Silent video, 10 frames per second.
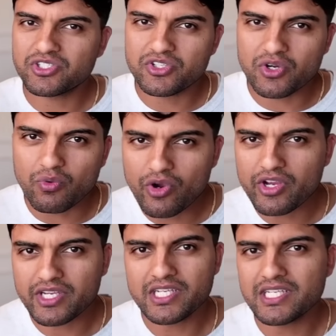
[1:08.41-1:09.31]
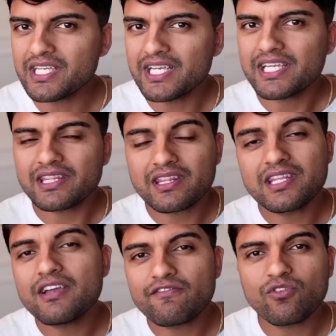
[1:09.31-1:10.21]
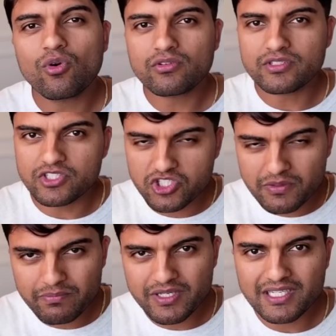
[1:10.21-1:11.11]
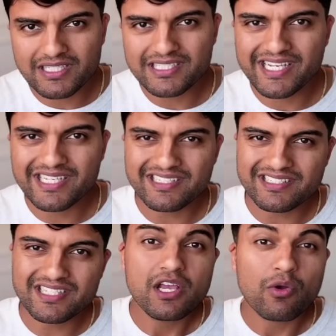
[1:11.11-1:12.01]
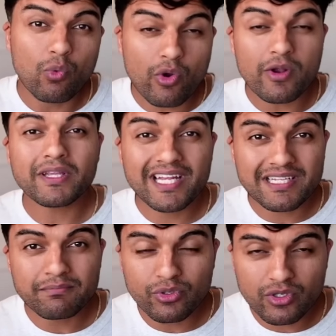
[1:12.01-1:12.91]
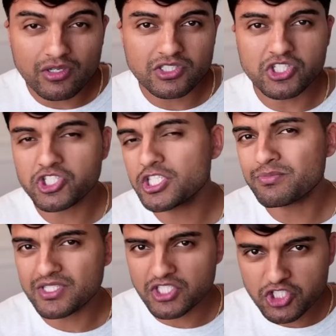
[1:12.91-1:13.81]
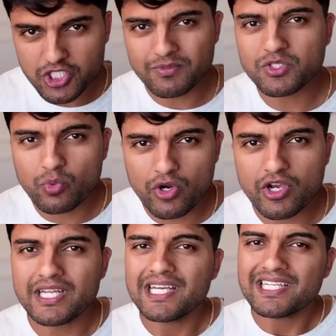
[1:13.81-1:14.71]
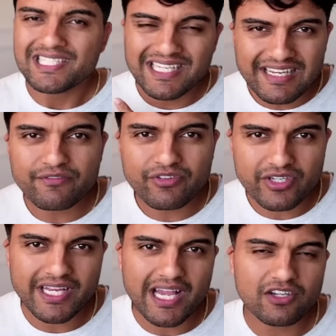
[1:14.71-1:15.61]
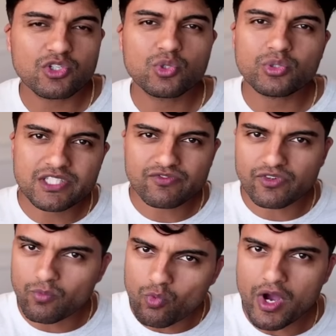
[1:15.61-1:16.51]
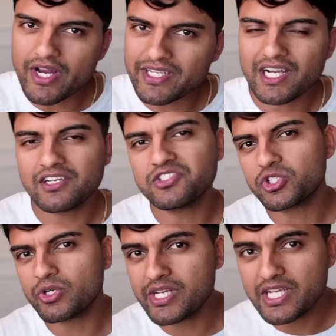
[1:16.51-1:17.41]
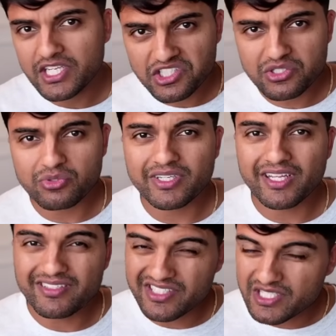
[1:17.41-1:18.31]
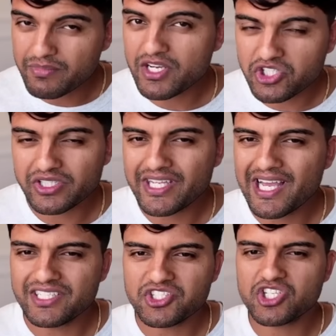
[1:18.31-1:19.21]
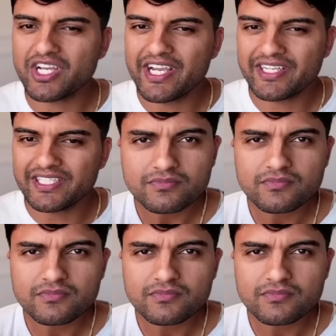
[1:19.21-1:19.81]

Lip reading: not working. Therefore, the shipping containers weren't getting put onto ships. The ships weren't delivering our goods from one country to another, especially out of China.